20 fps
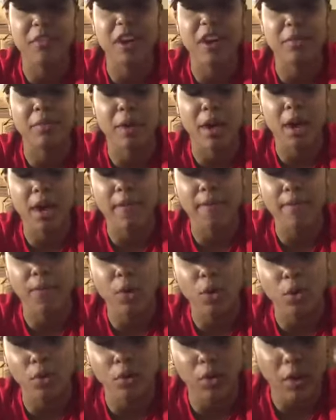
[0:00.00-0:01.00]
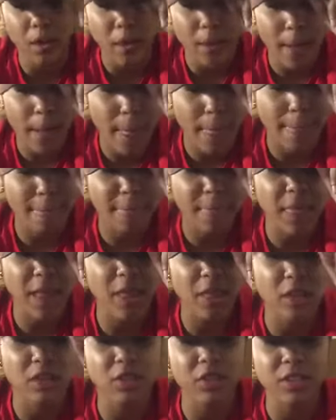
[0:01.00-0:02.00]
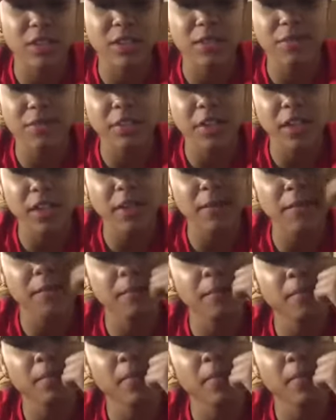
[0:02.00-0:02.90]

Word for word: find my iPhone. Then there's TV,